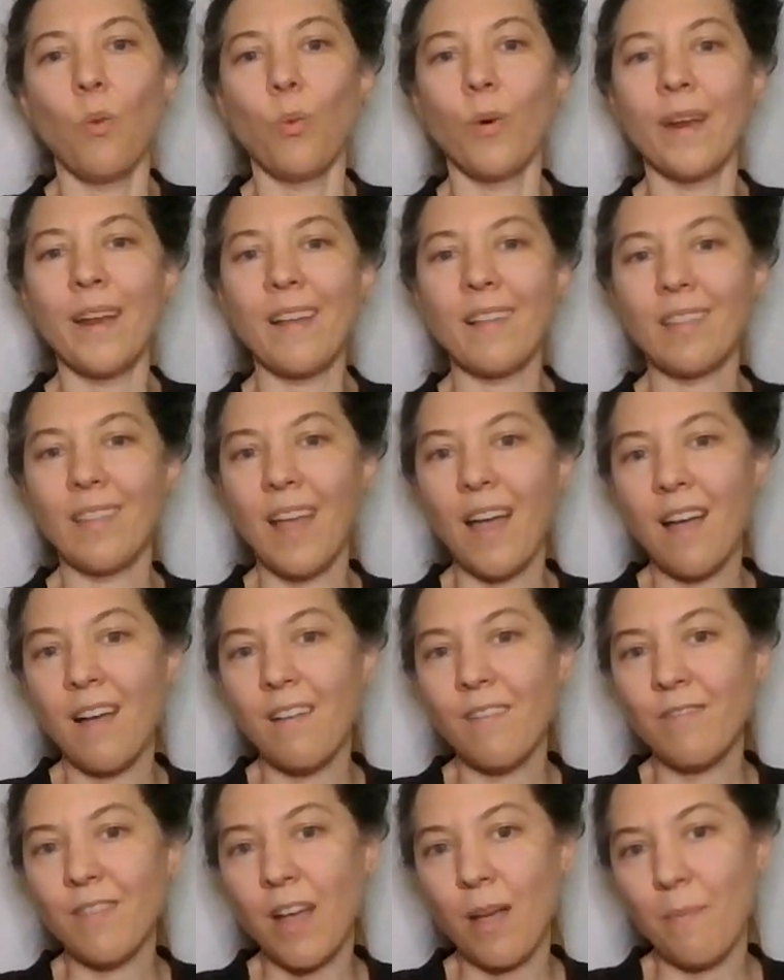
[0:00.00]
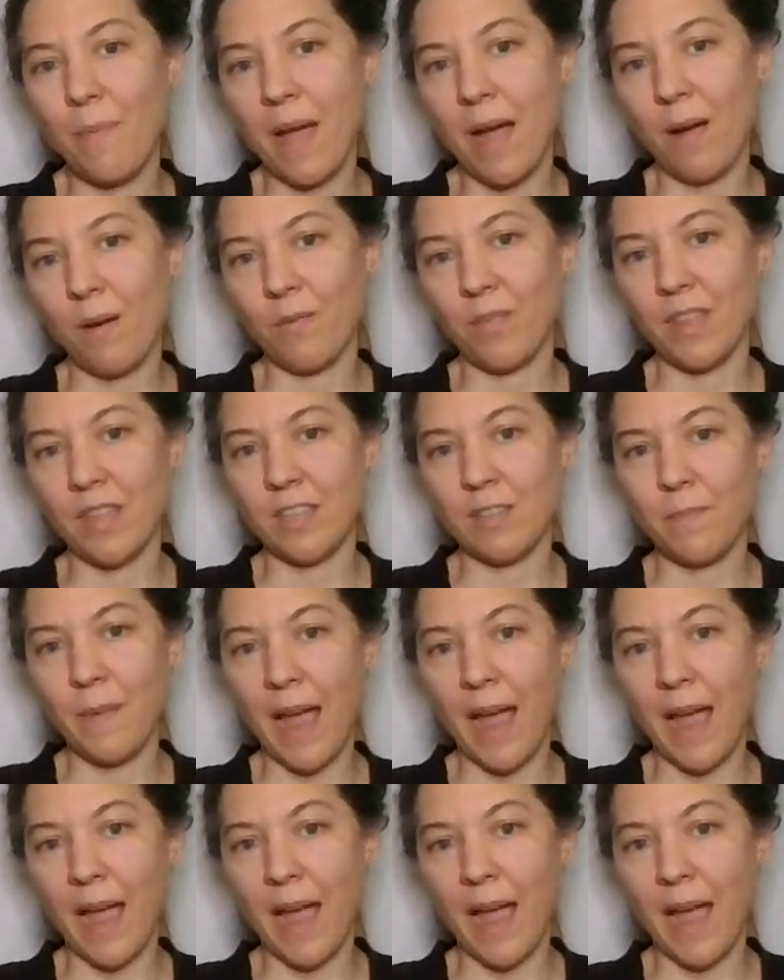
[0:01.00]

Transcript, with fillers: What I love about this